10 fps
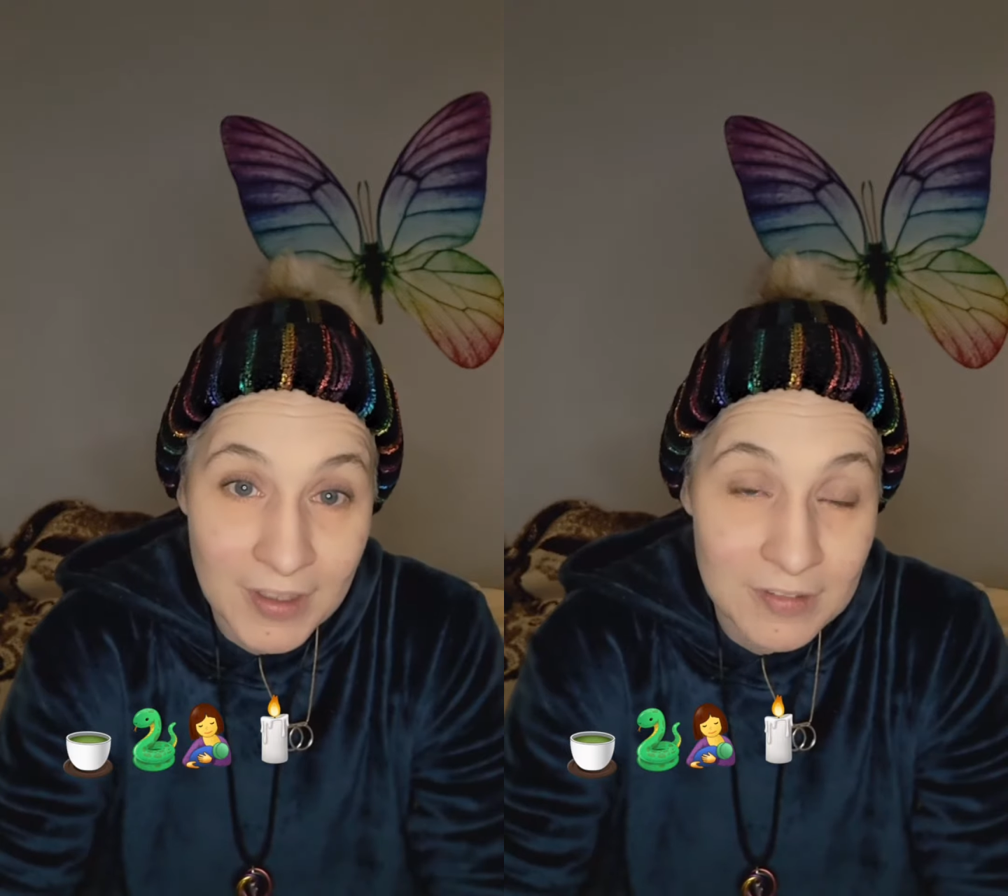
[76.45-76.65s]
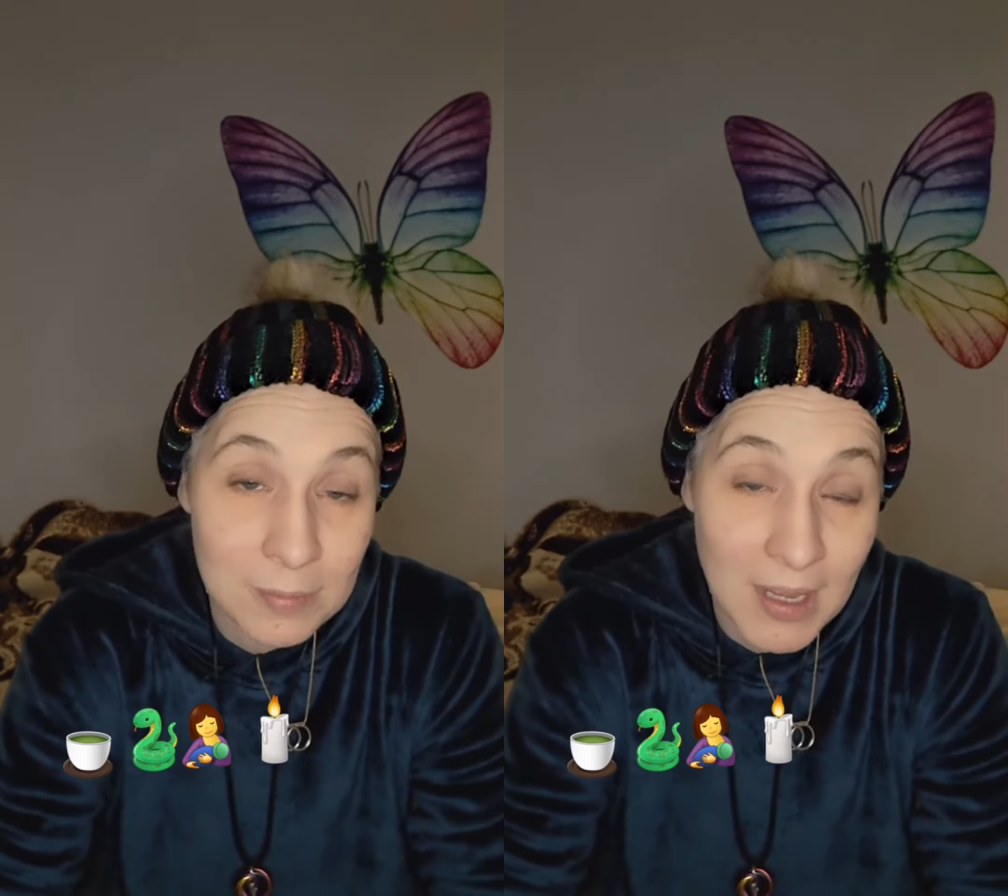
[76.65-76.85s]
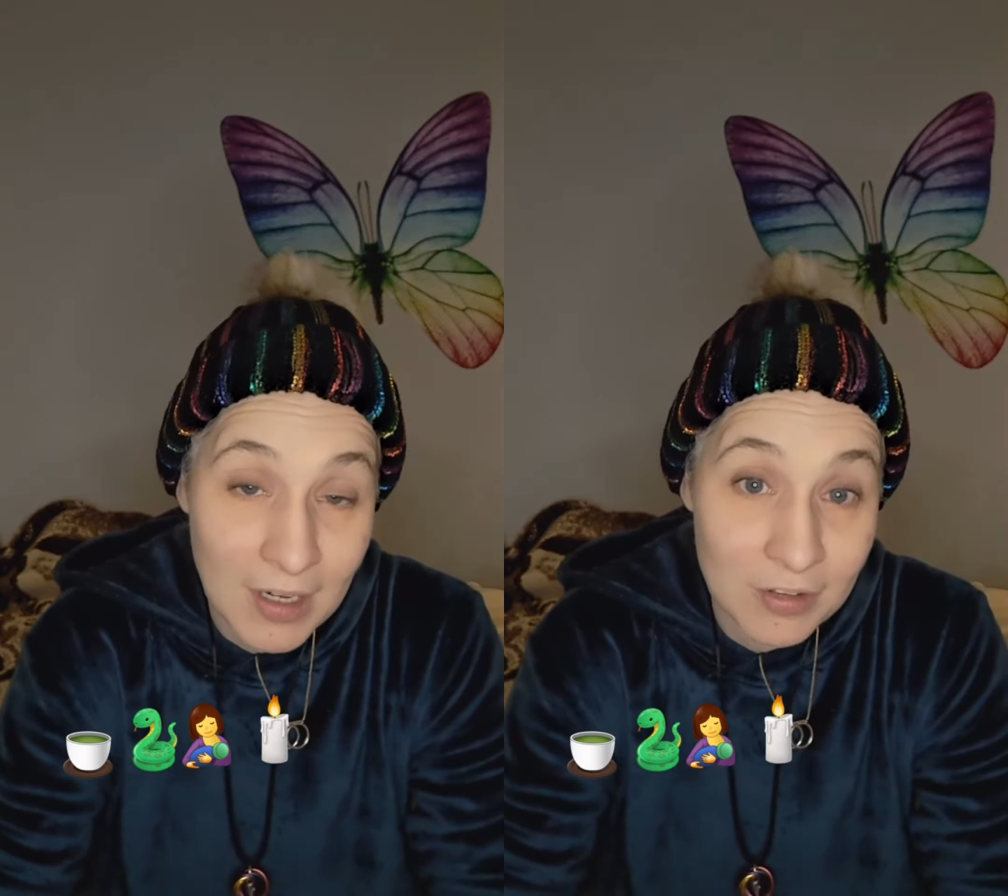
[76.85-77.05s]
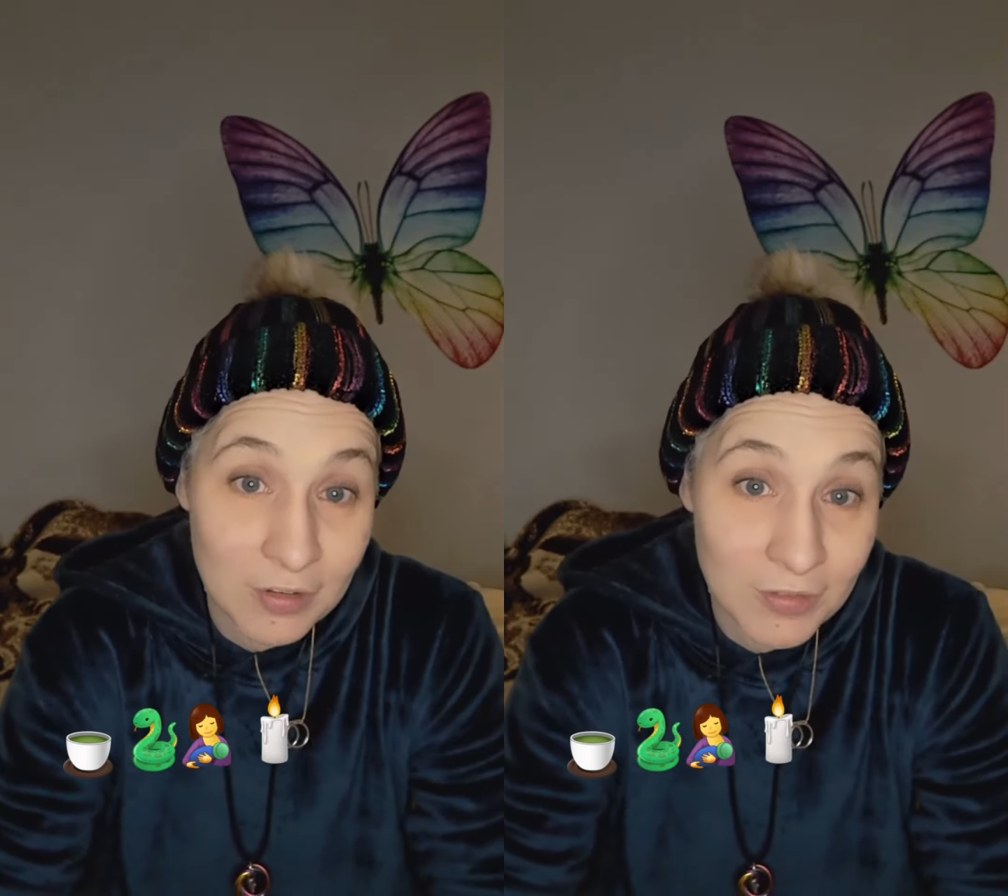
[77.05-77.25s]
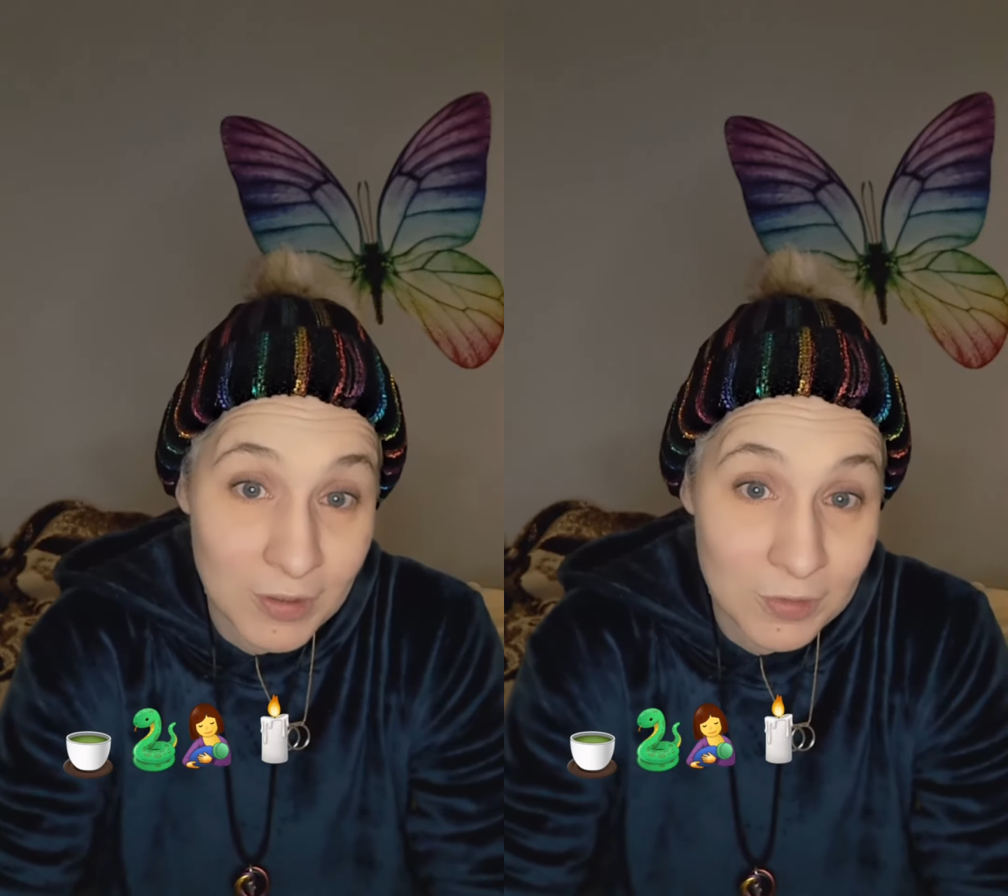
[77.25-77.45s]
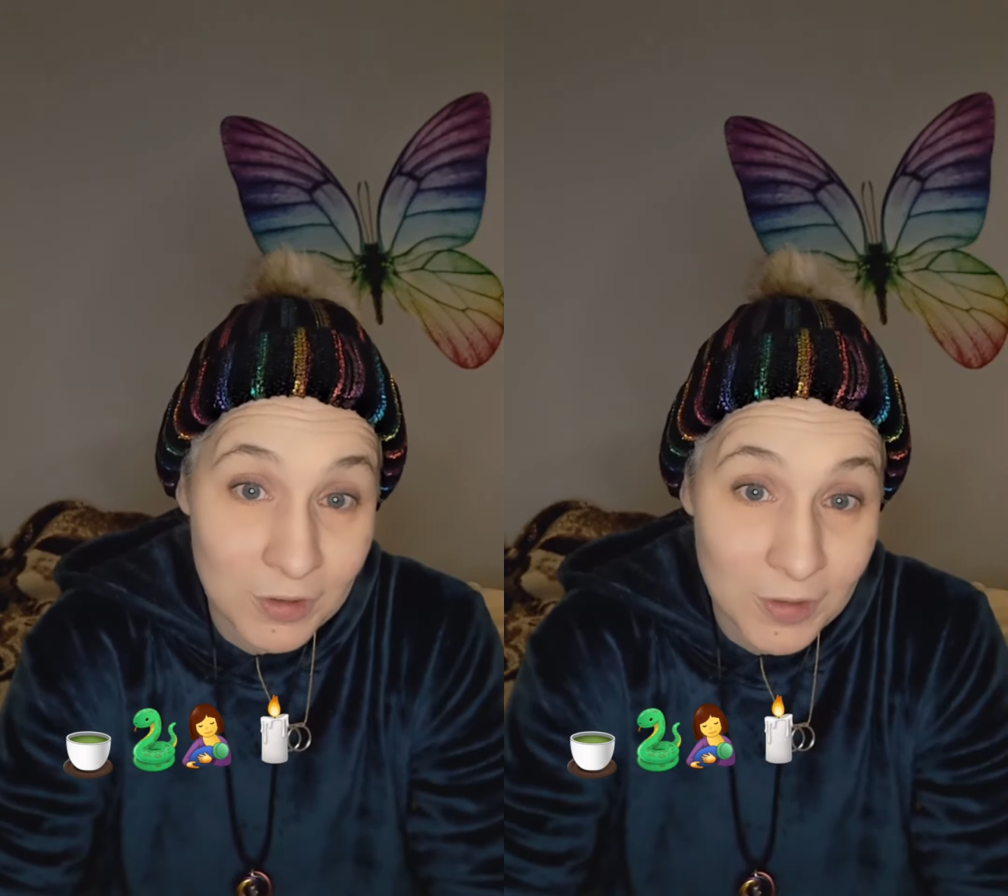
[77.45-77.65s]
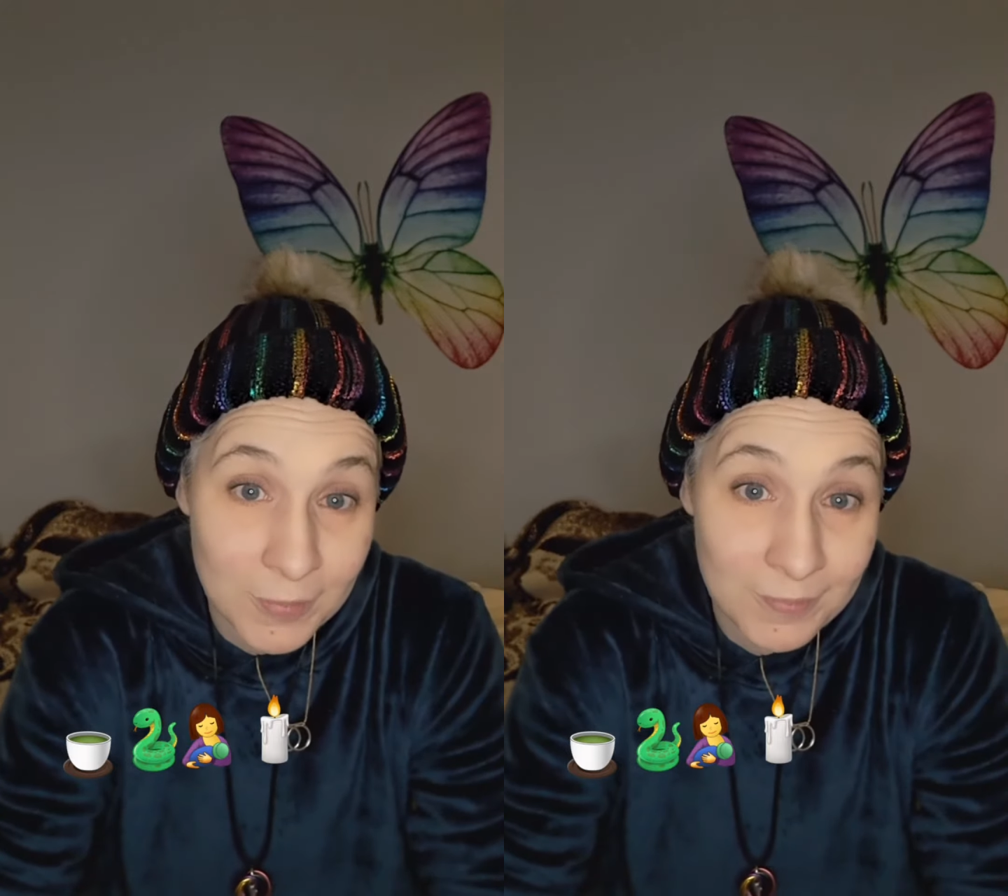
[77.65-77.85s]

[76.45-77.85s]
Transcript: impact your future.